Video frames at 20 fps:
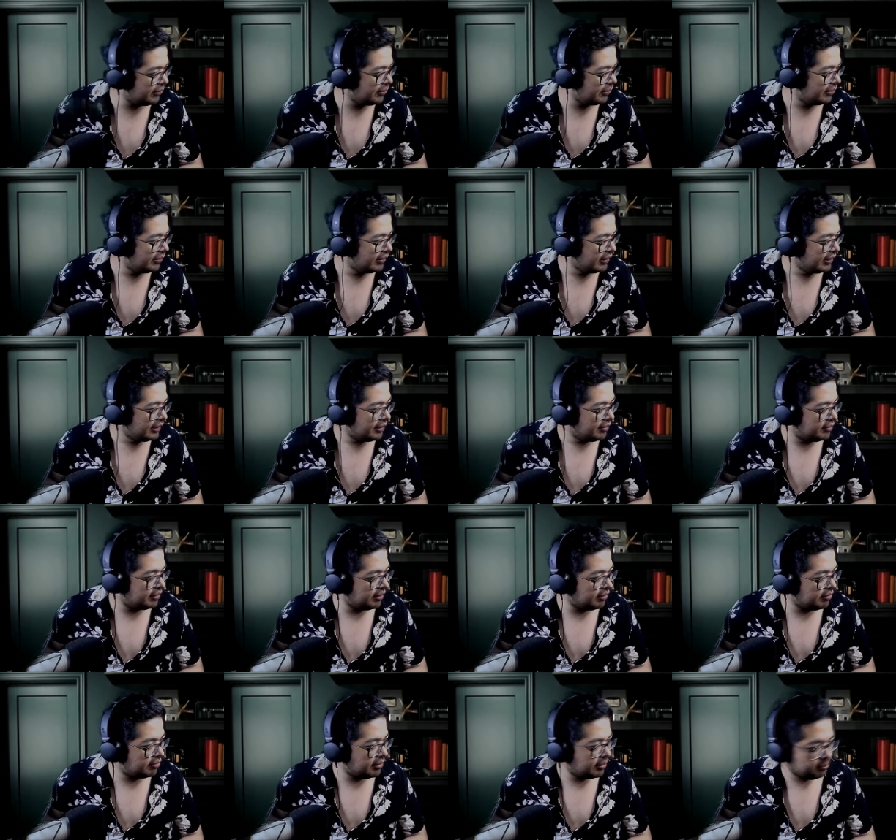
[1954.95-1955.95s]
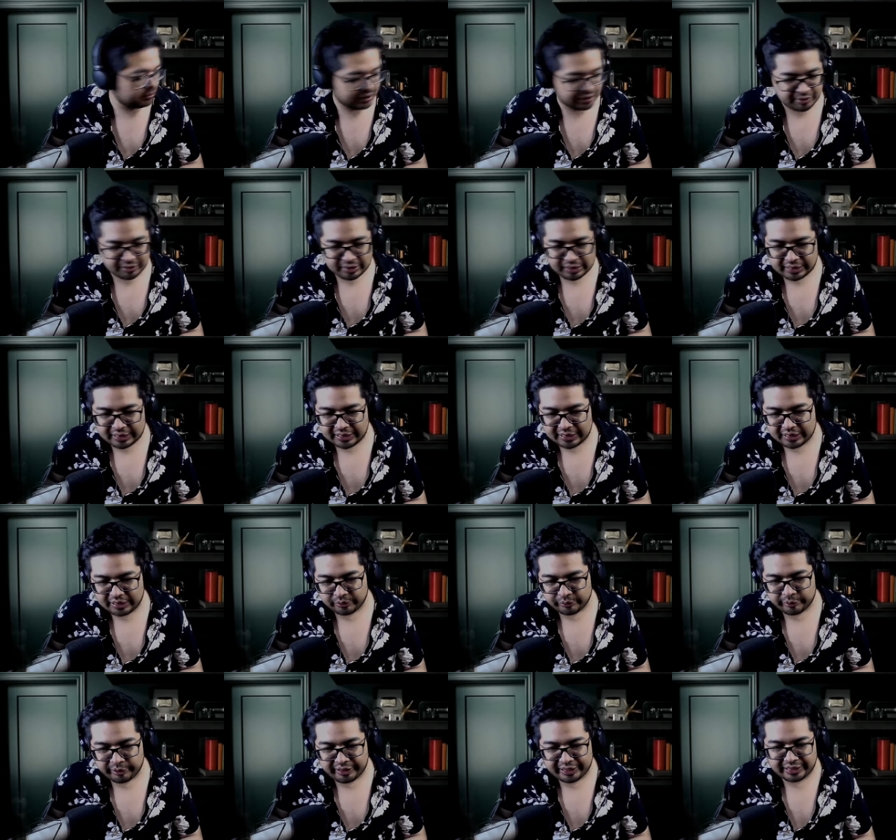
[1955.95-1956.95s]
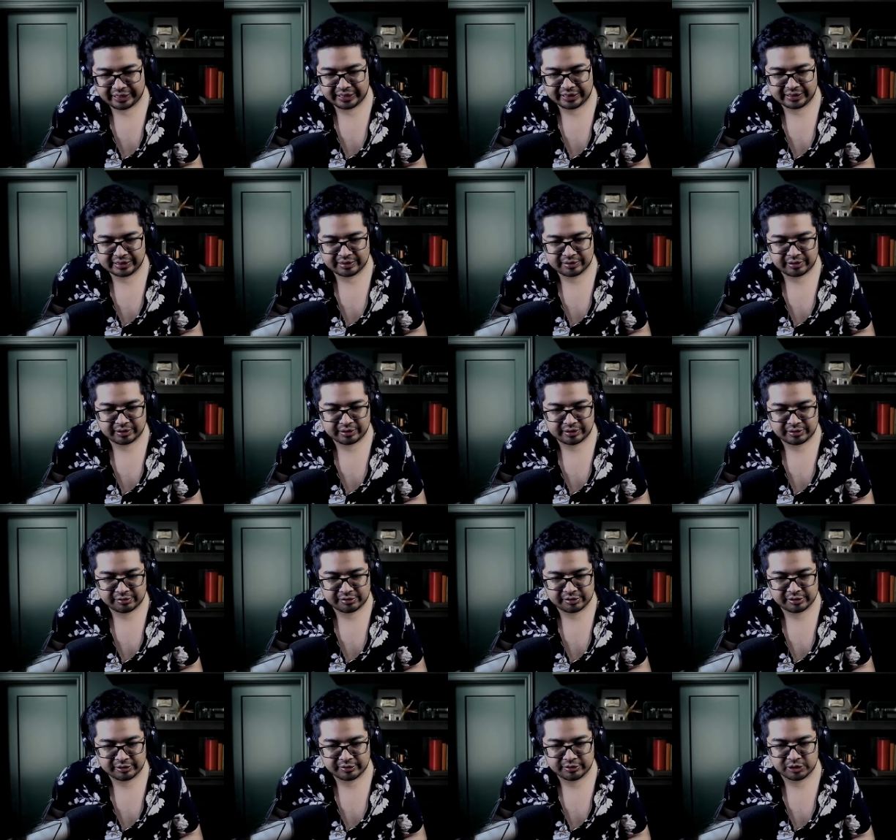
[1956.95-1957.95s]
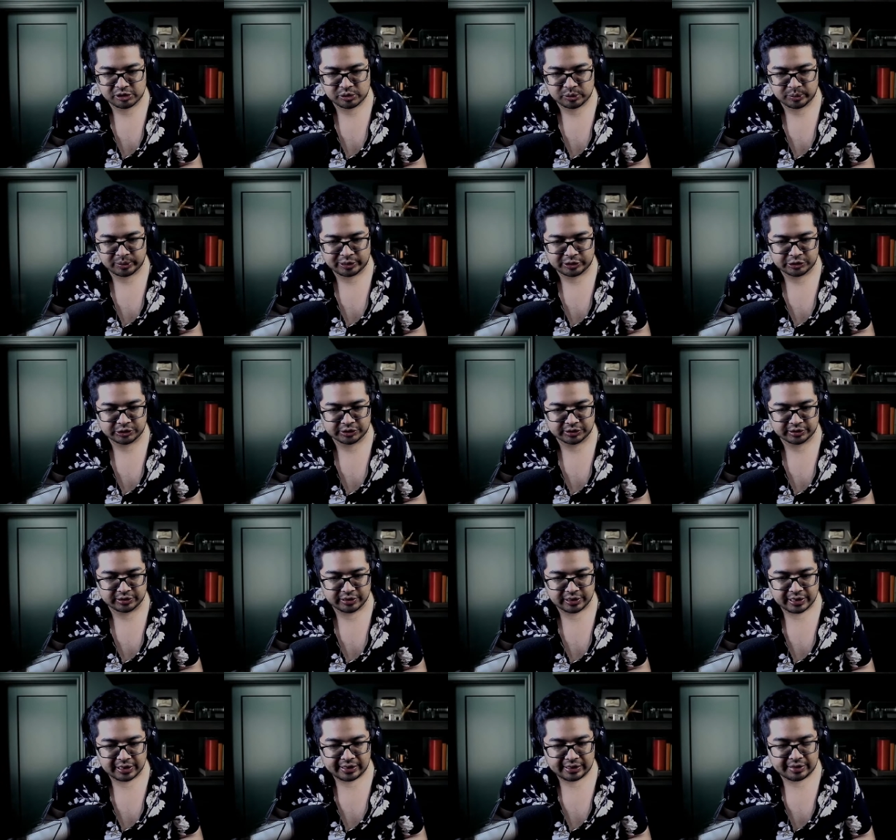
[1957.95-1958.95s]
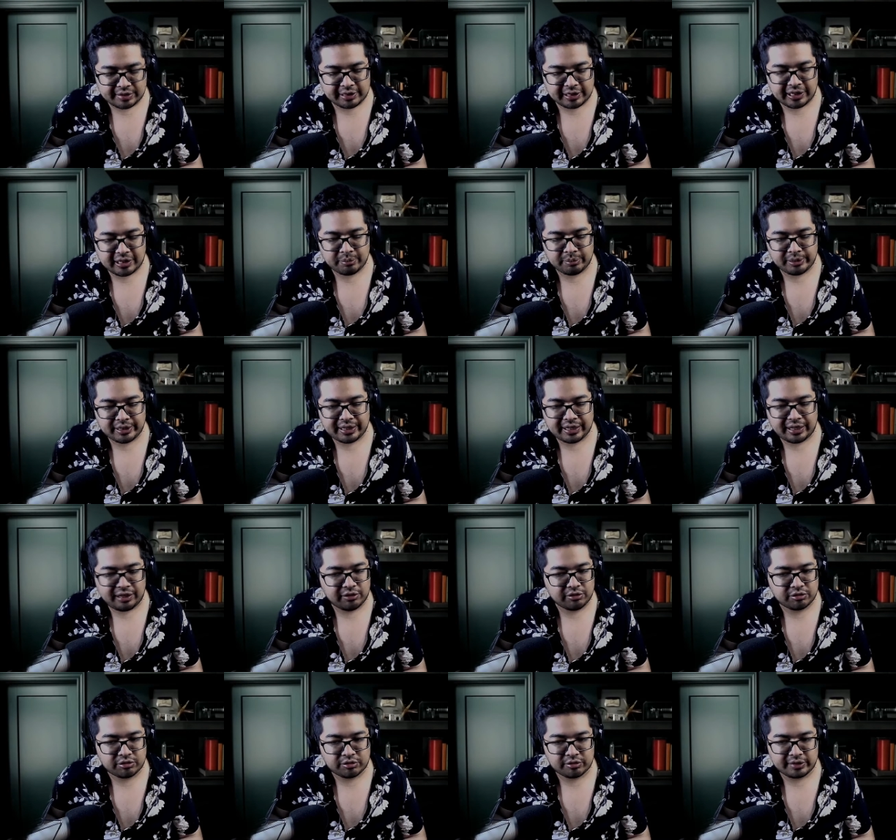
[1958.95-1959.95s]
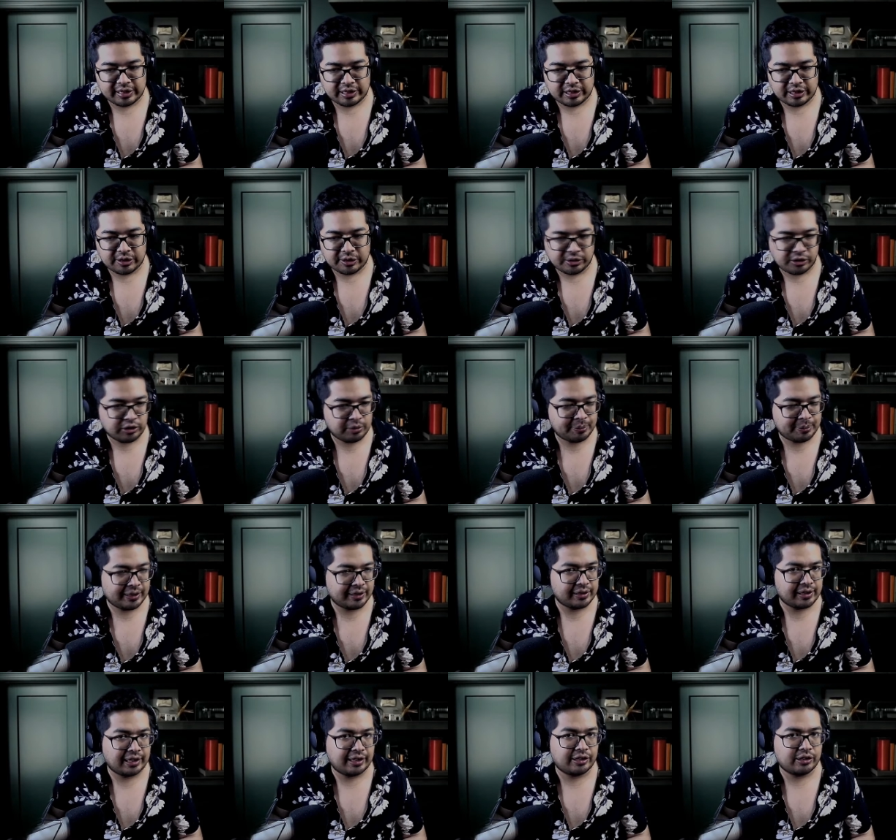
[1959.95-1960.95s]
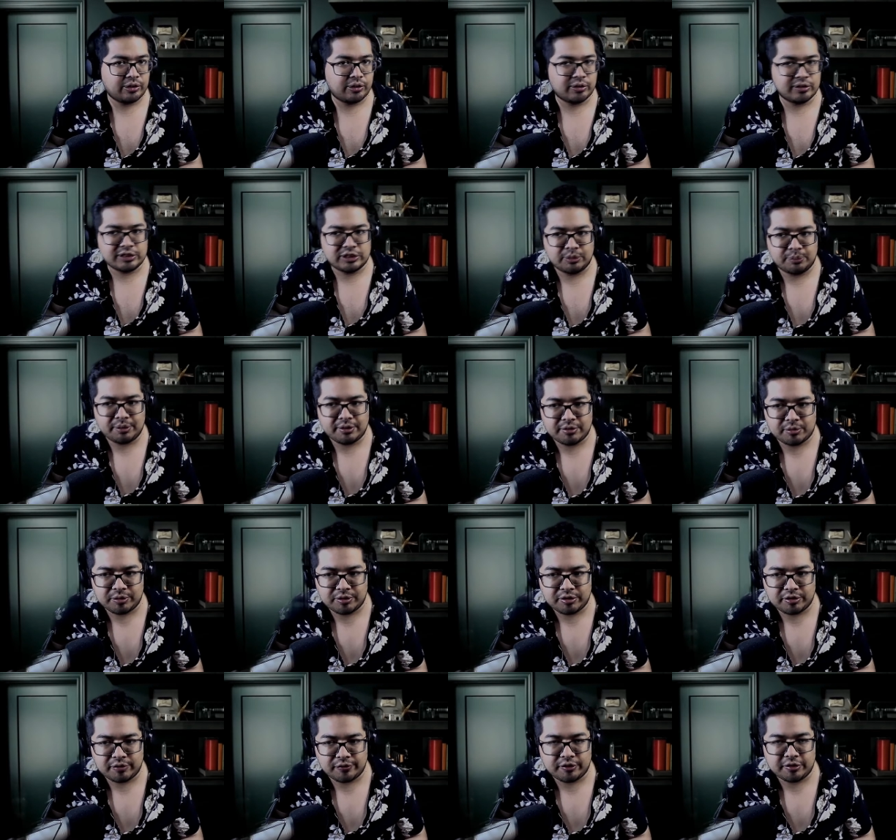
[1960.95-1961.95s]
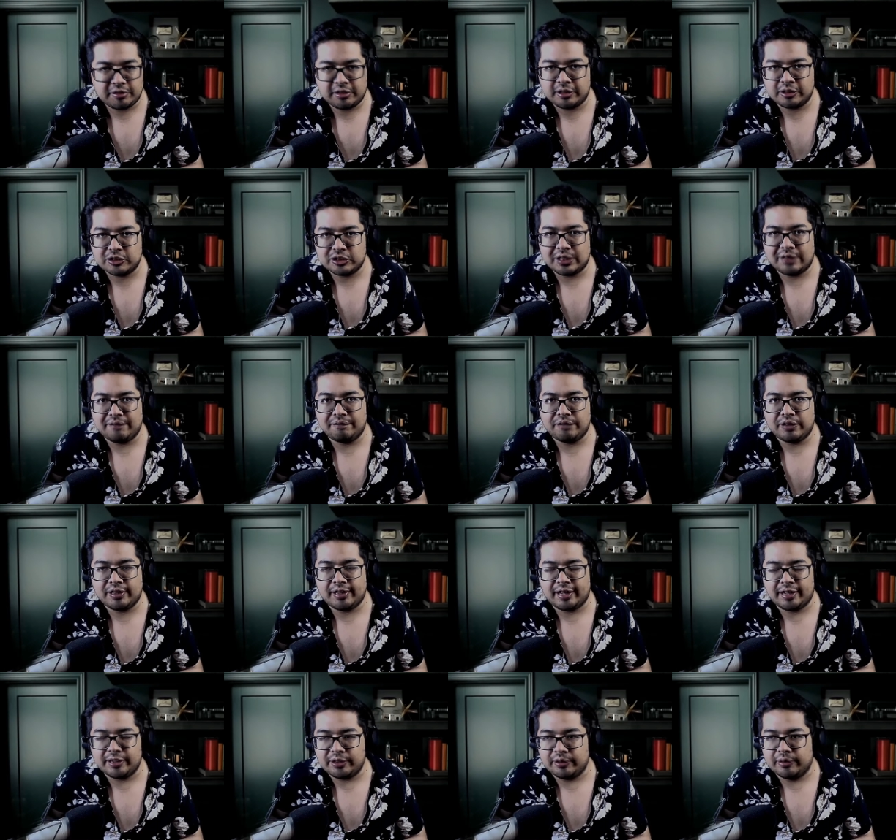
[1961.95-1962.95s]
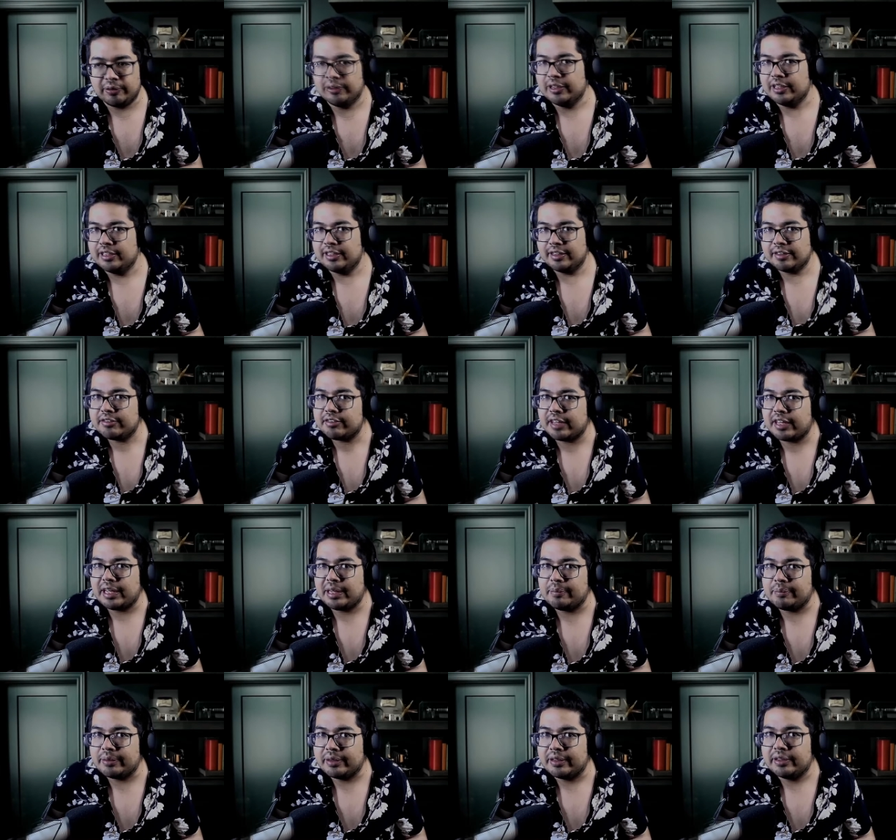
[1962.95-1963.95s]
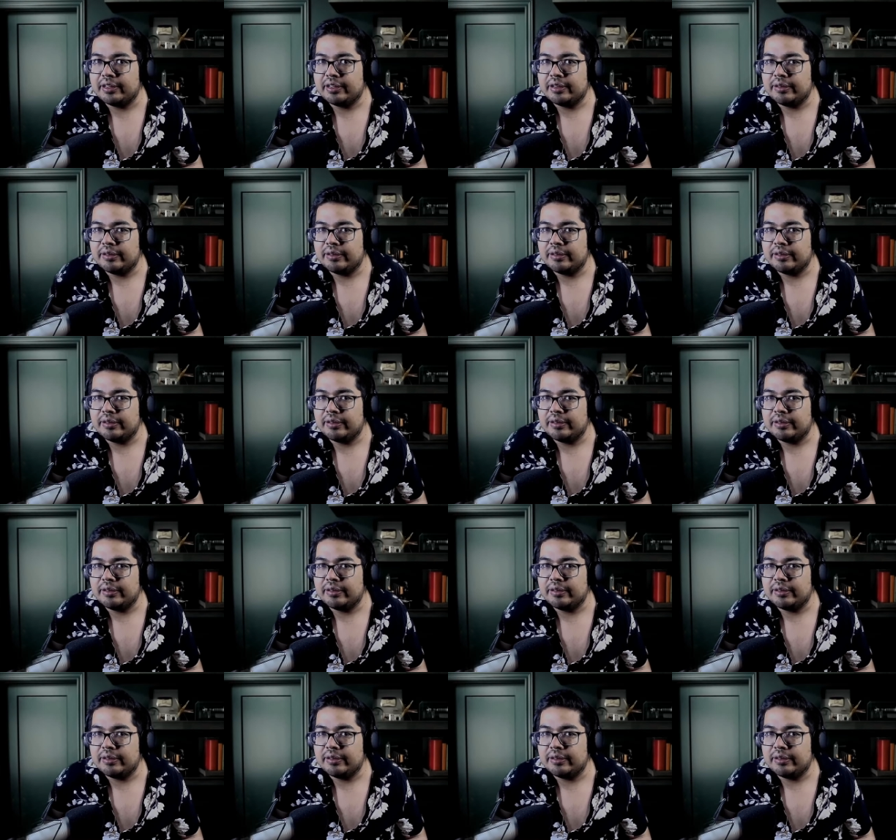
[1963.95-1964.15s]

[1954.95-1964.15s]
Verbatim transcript: dude. So something's not hitting right in this situation. Because anybody else, like, you know, you'd be like, you go into prison. What's the first thing you try and fucking do? Escape,